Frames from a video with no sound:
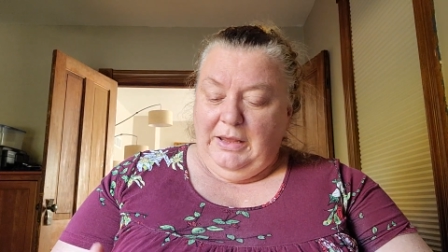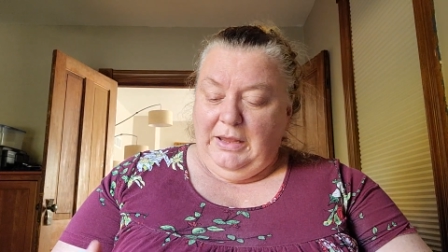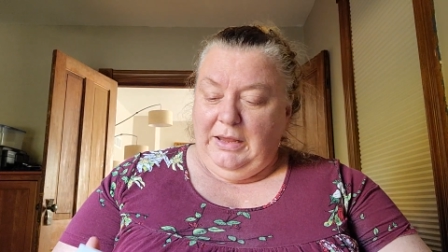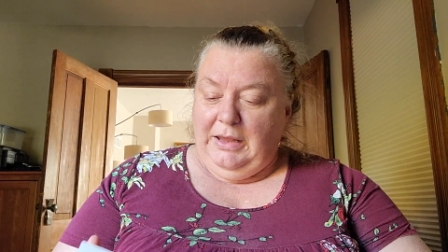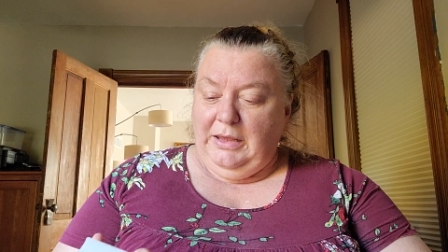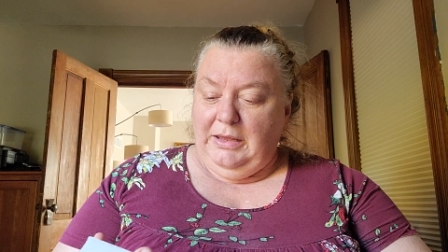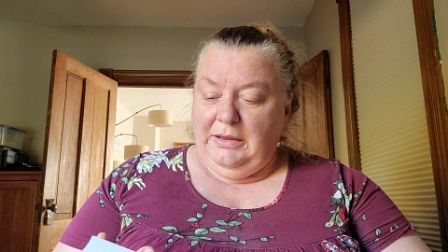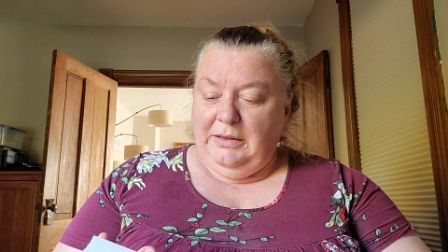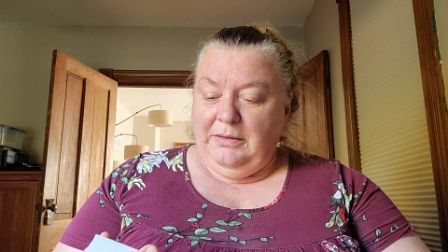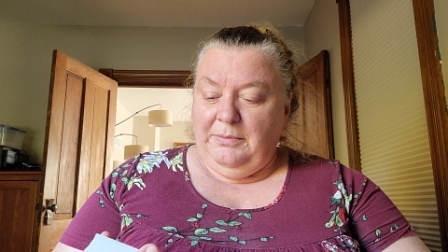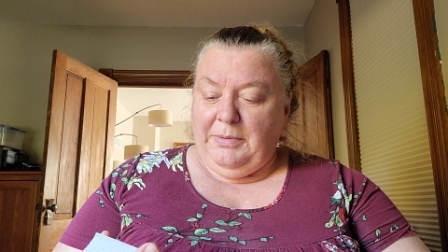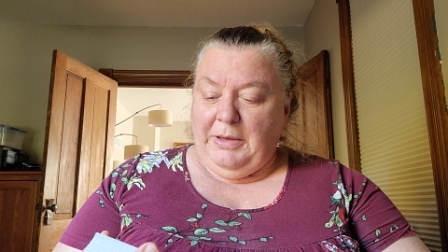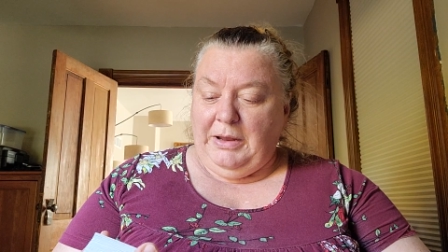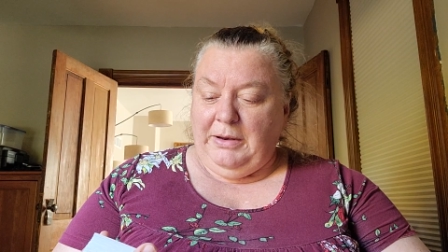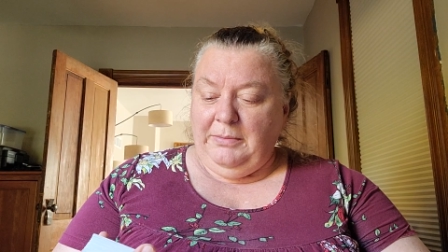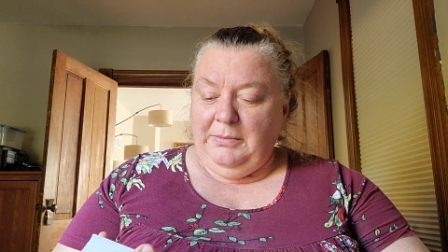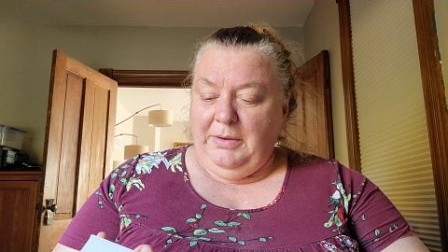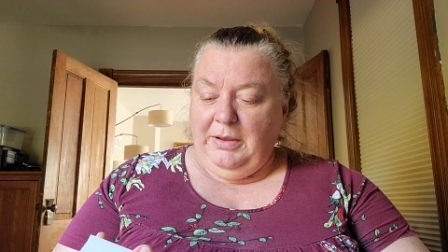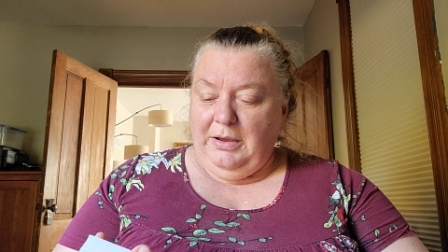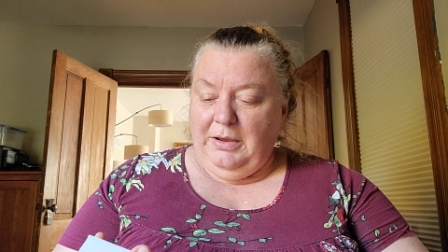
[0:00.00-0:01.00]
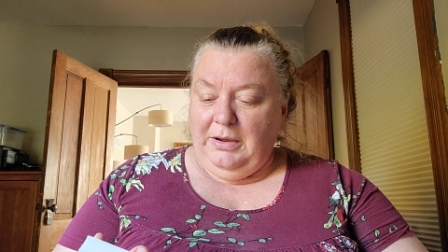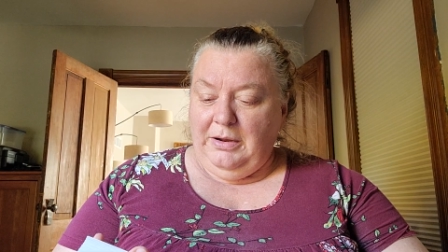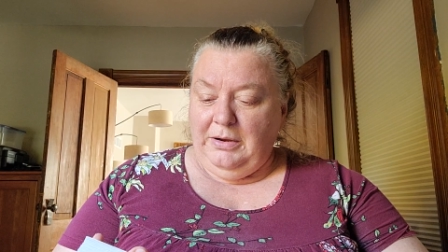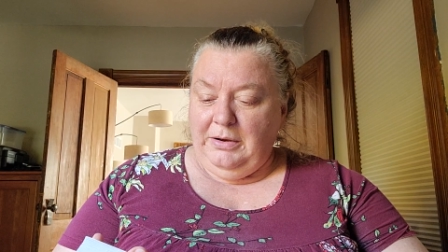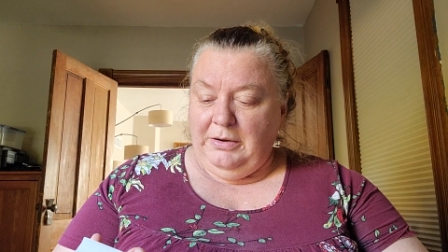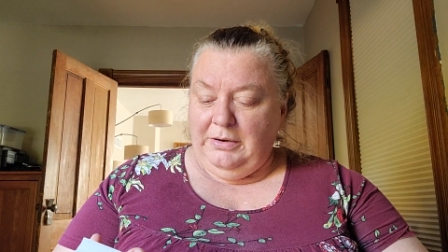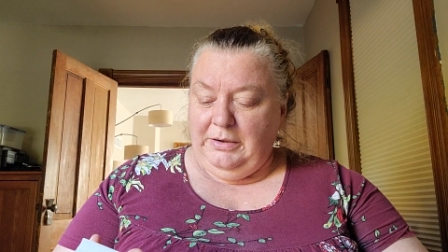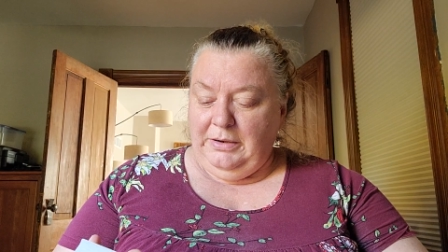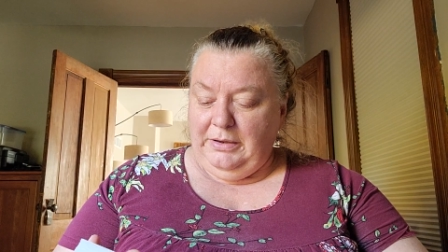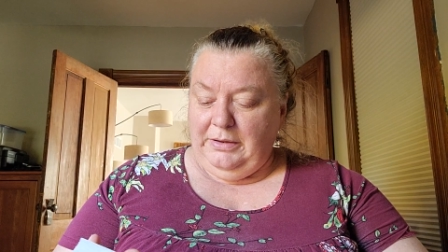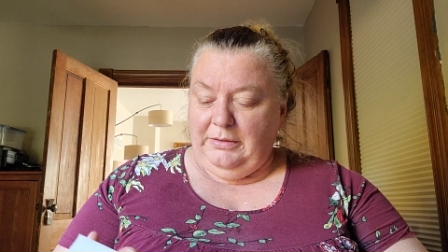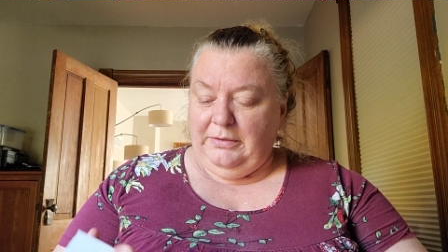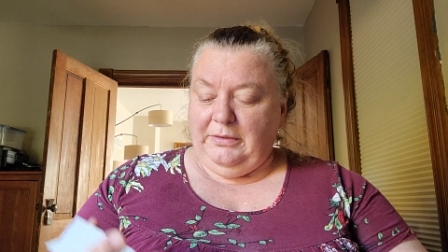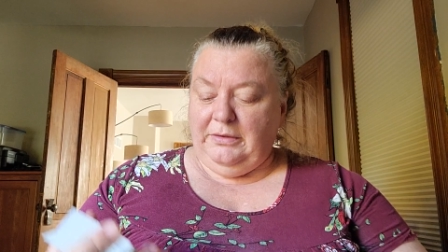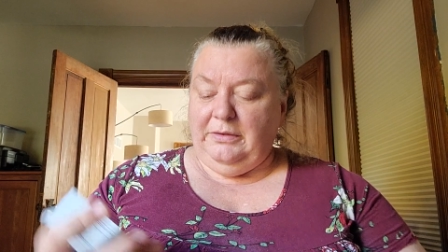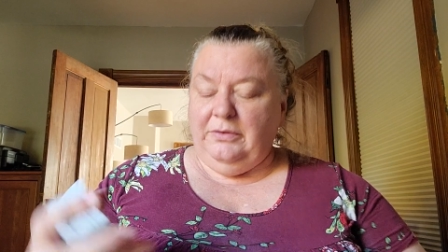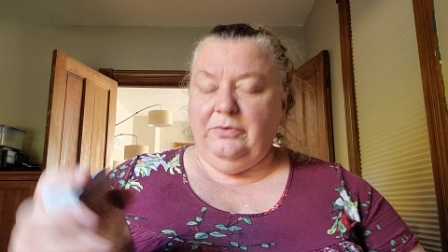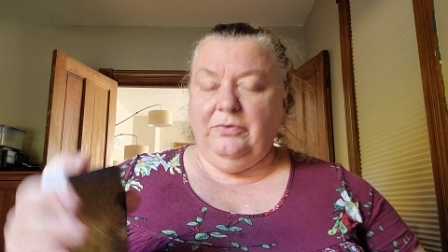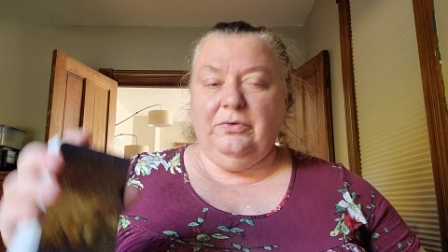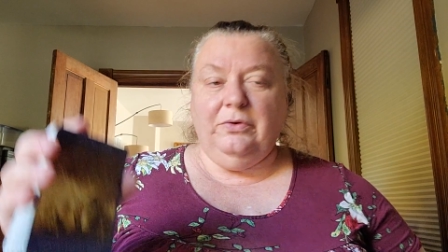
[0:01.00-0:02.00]
And the bottom card is the
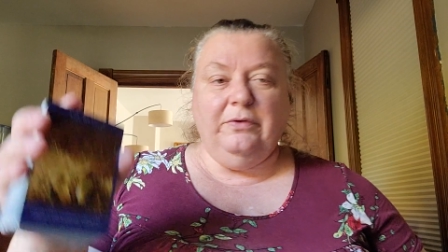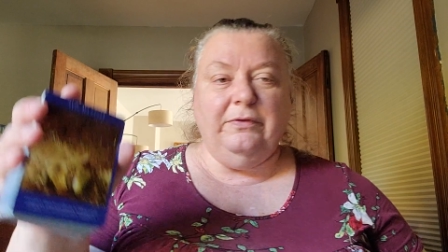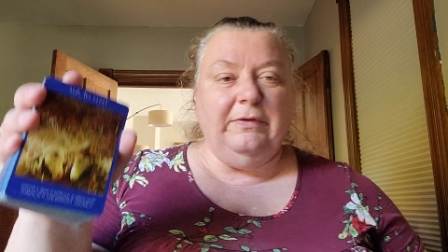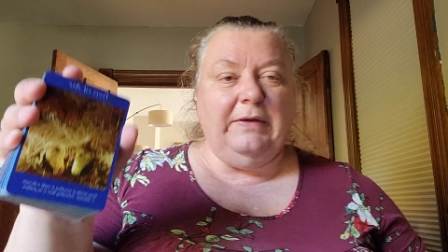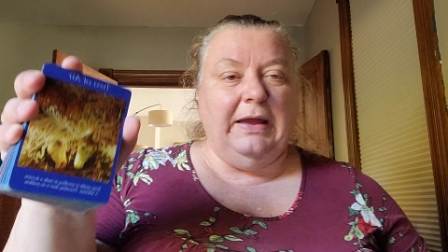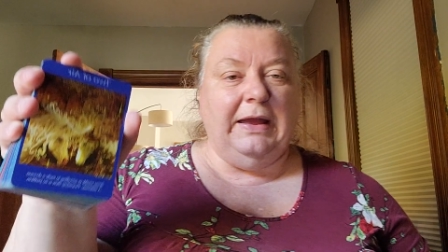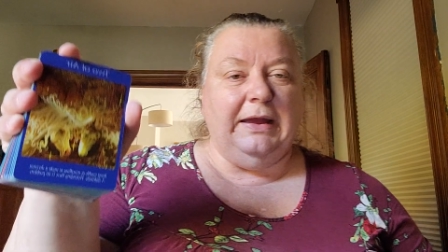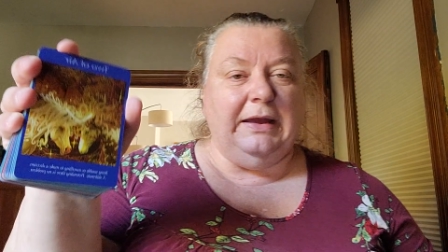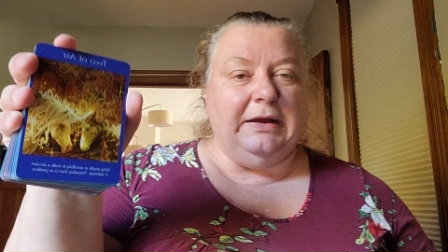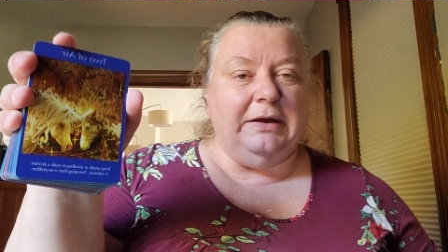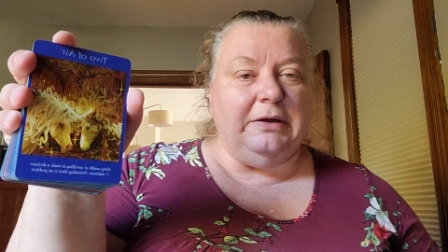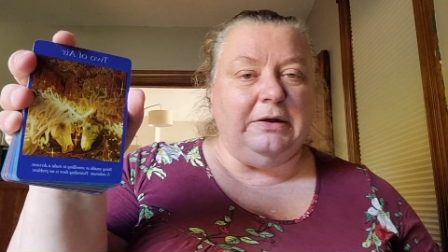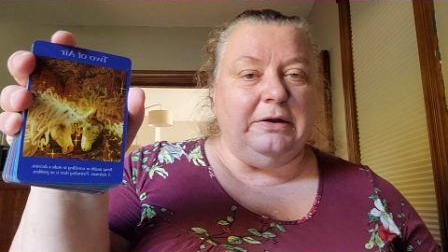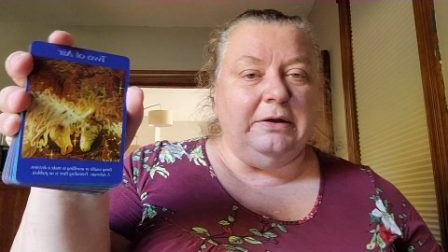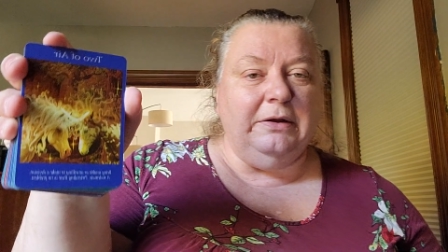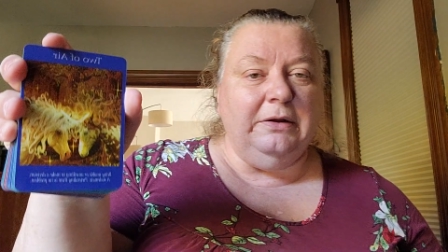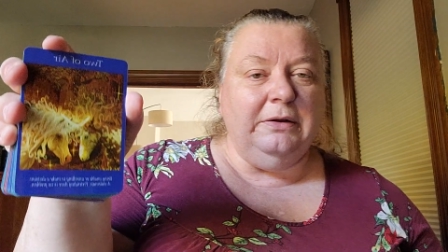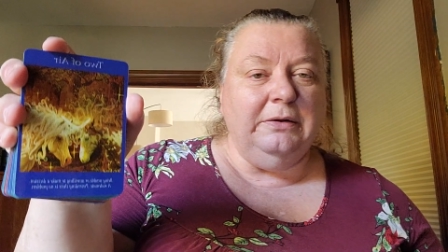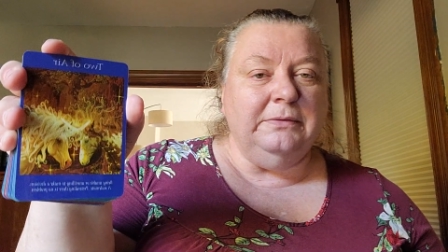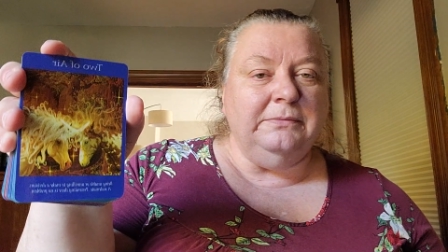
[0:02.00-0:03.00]
Two of Air.